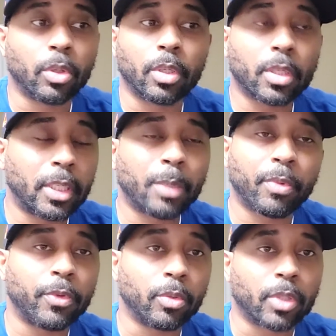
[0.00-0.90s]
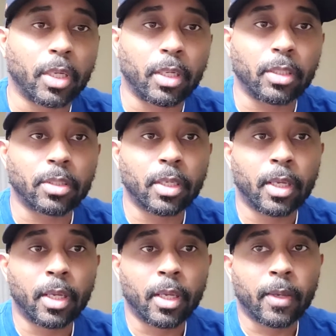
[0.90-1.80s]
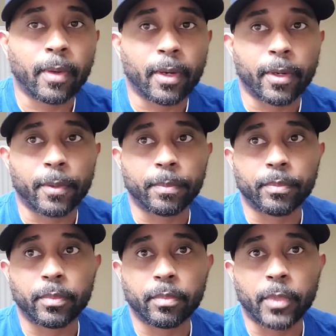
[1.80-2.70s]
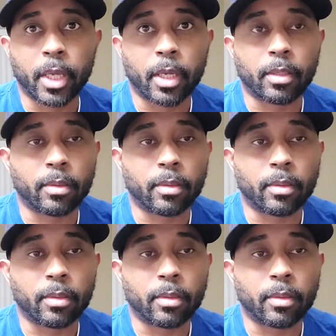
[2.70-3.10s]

It'll clean up a few things that